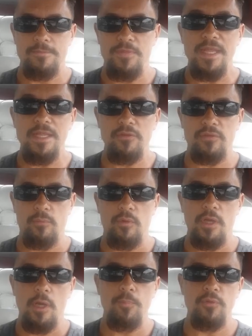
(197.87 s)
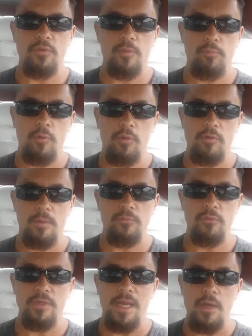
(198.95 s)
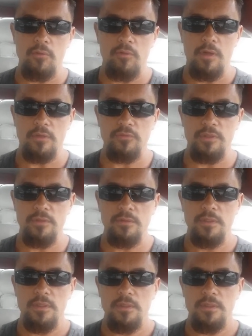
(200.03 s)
things that will help you in your program doing outcrossing.